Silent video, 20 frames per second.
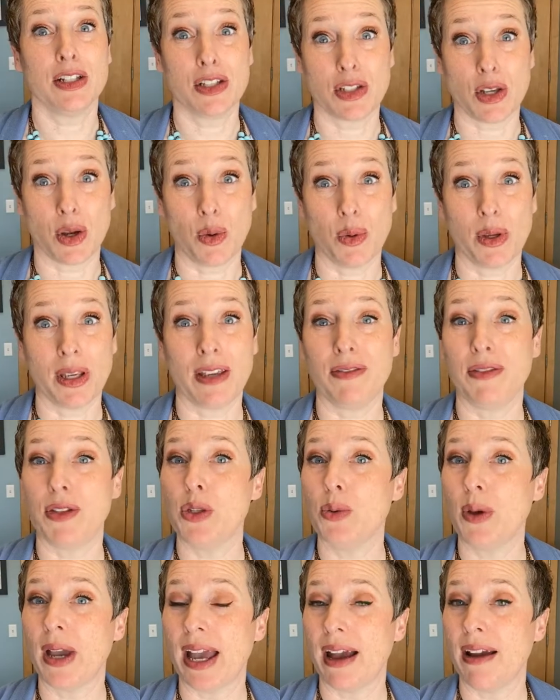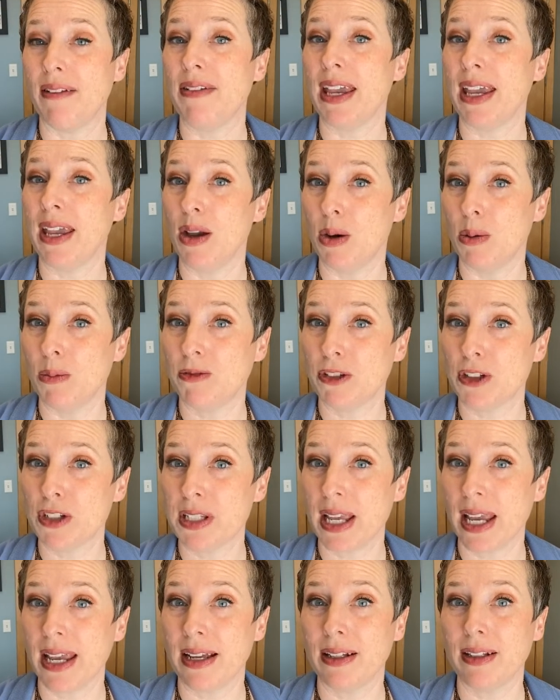So if you have a home for
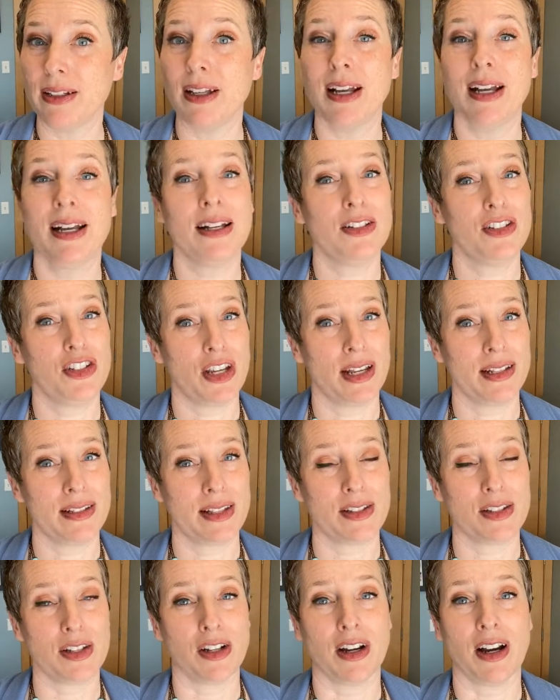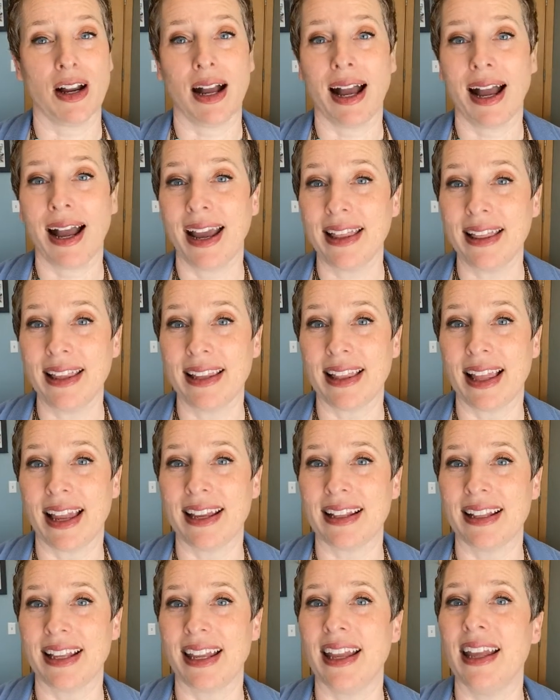sale, chances are highly
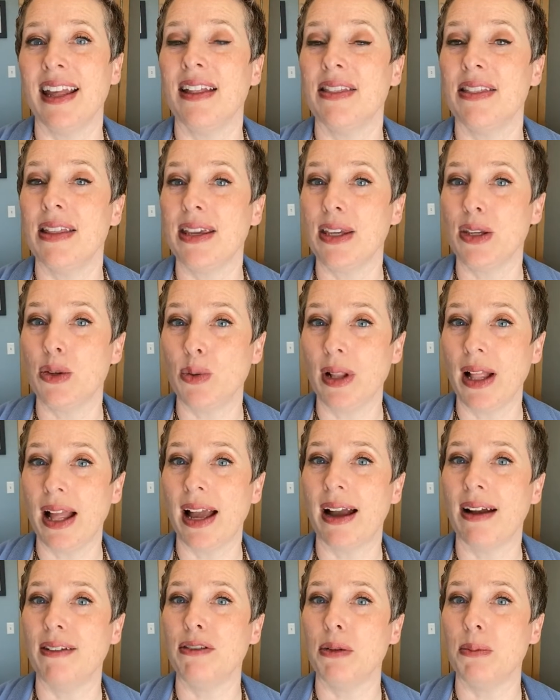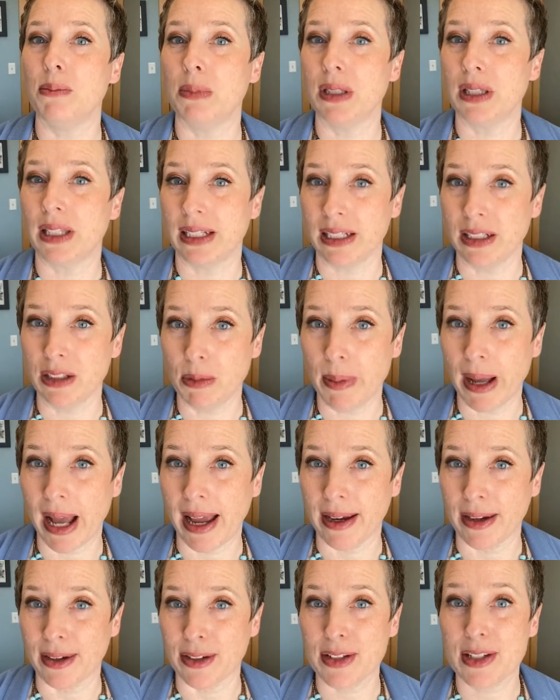likely that you will have millennial
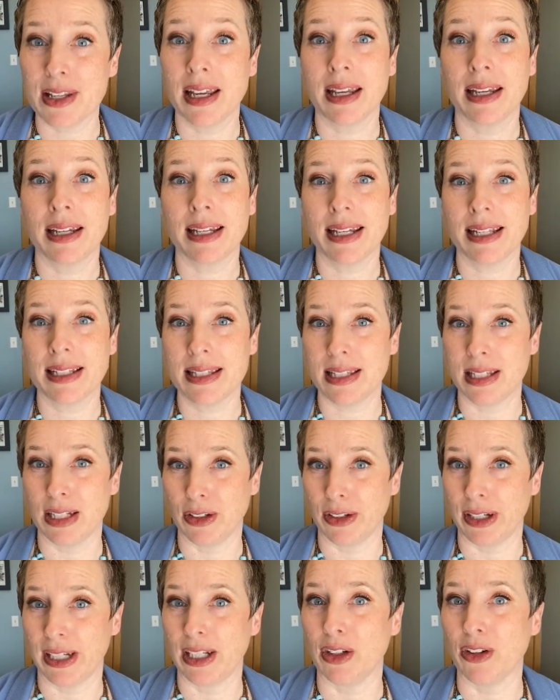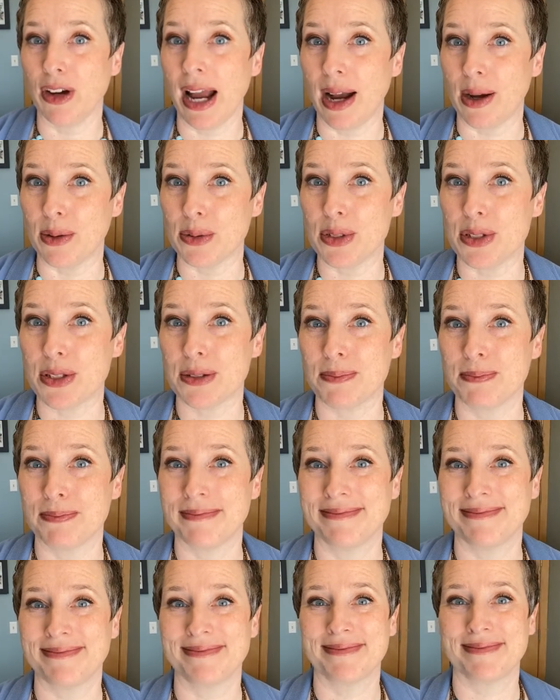buyers considering your house.
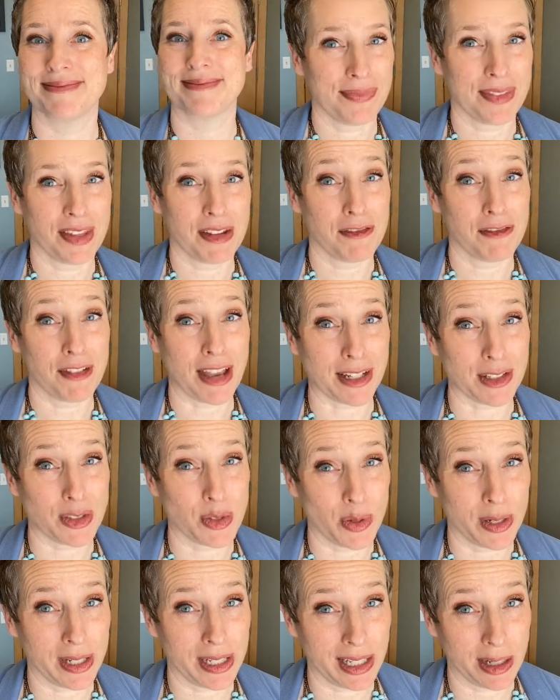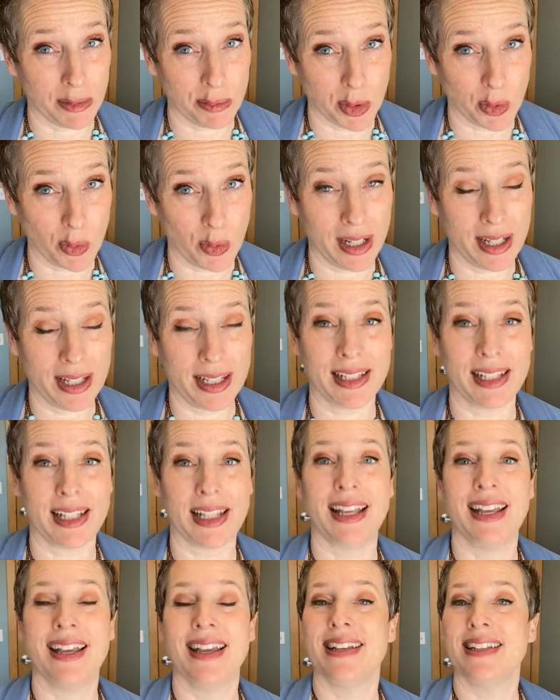Factoid number one.
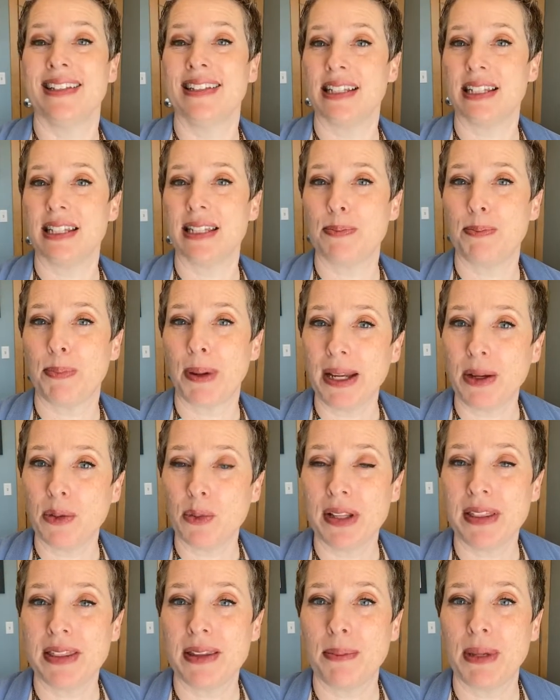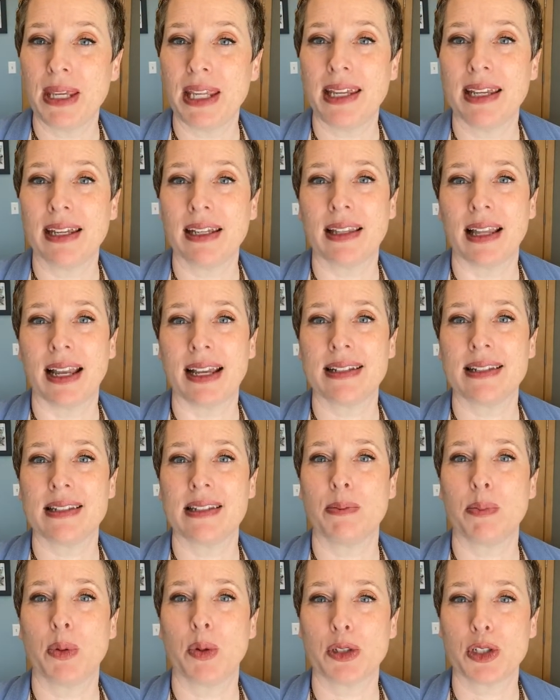Despite what the media likes to
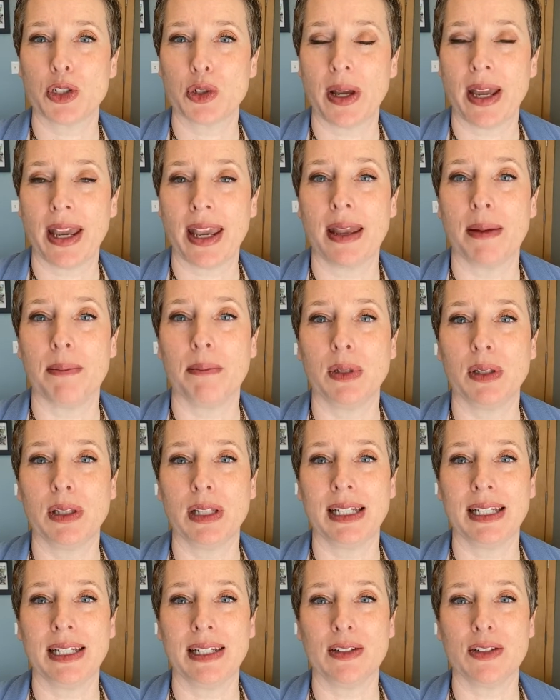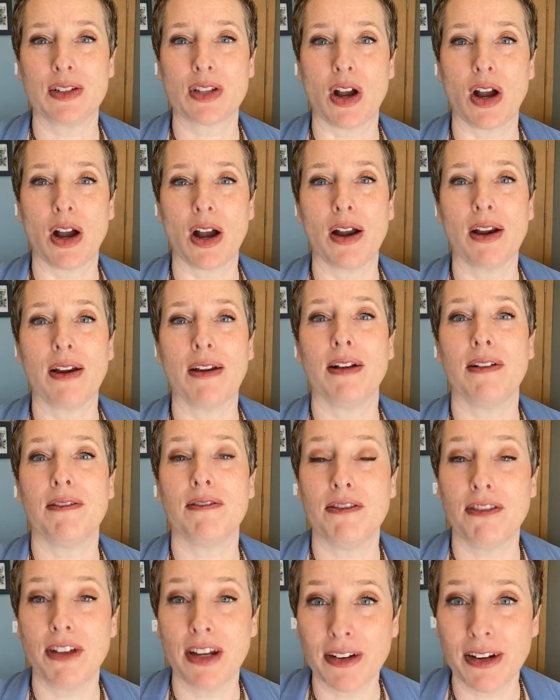portray, millennials are
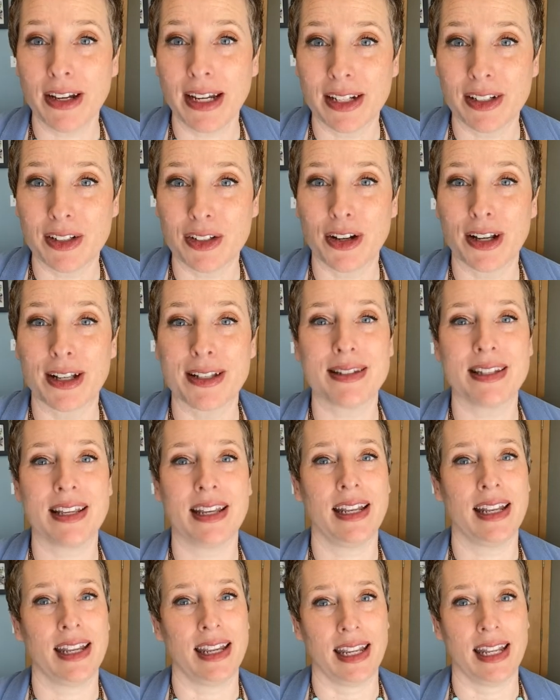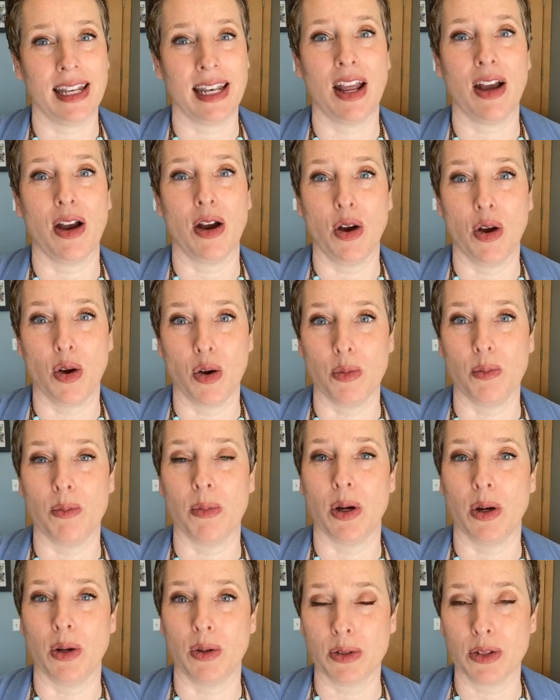very interested in home
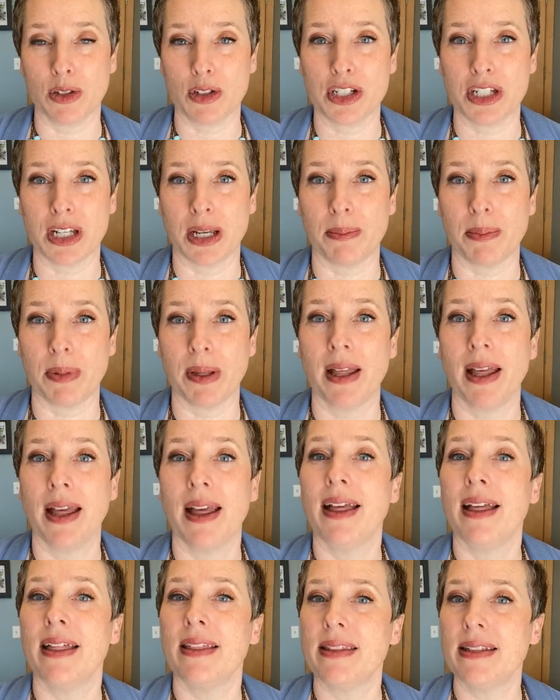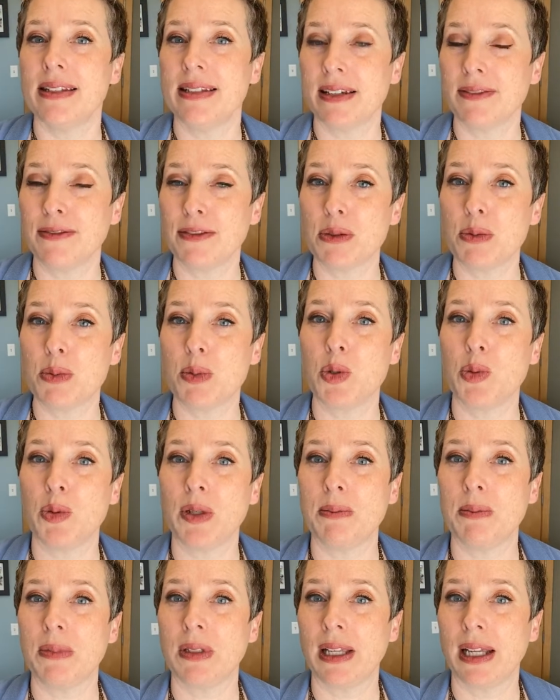ownership. The difference
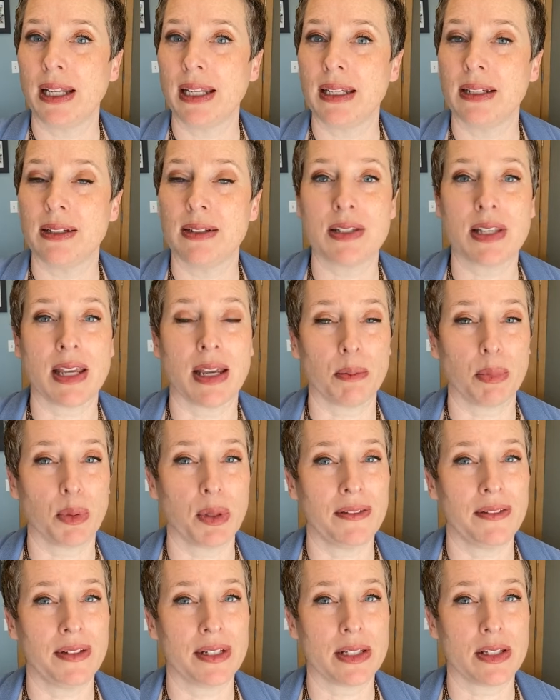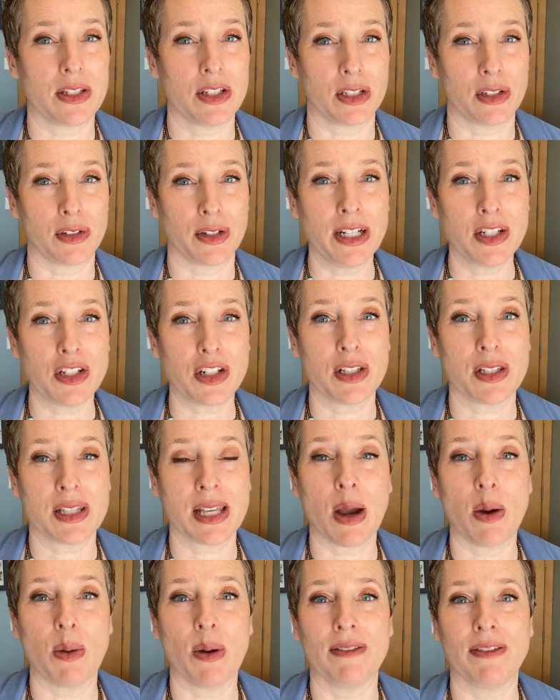between millennials and previous generations,
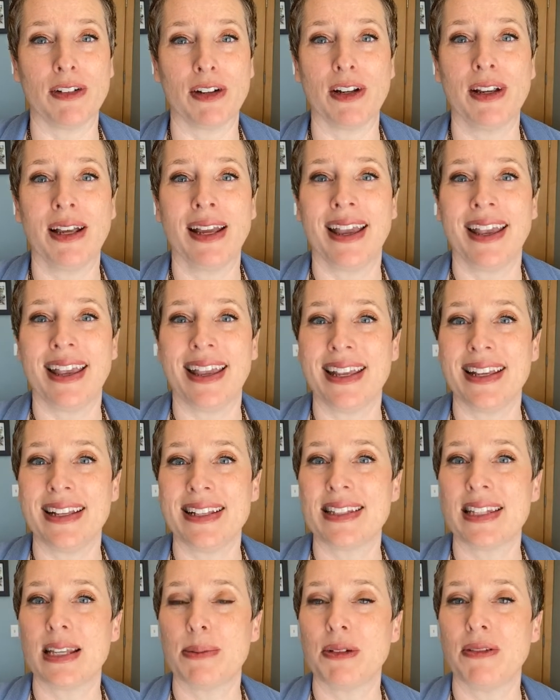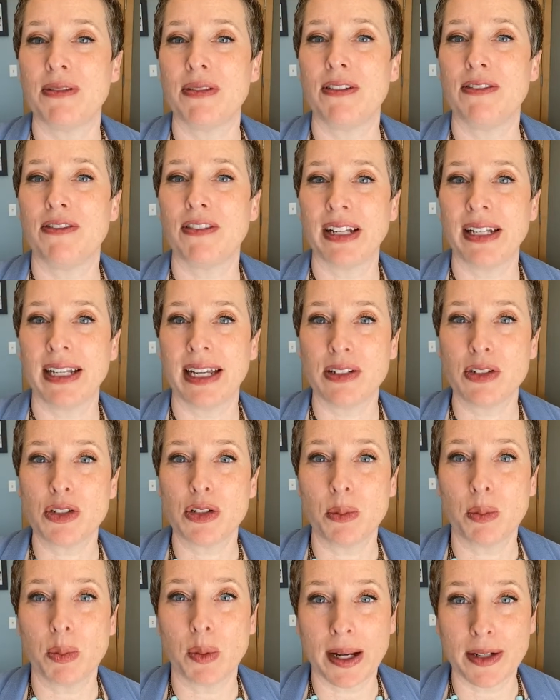however, is some of the
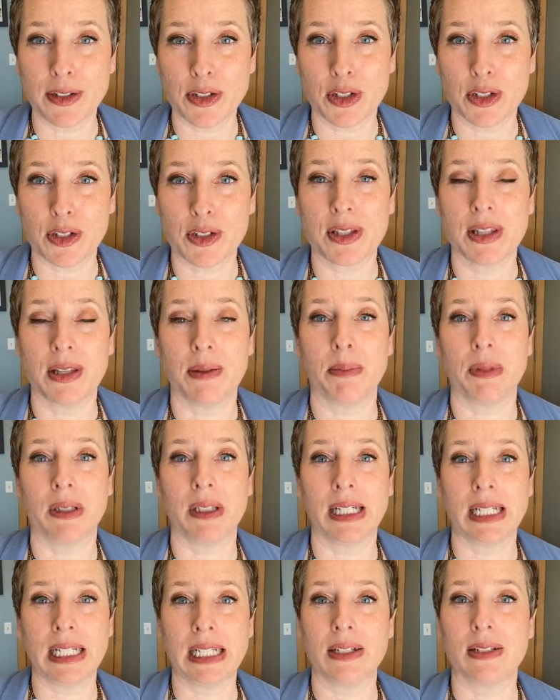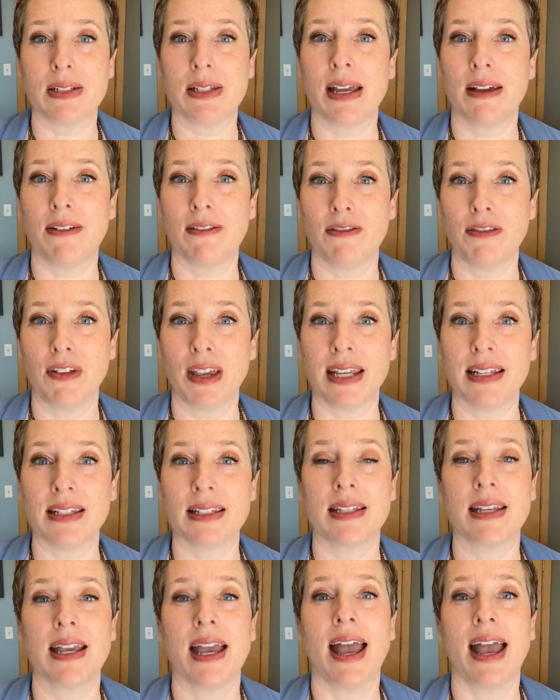financial pressures that millennials have faced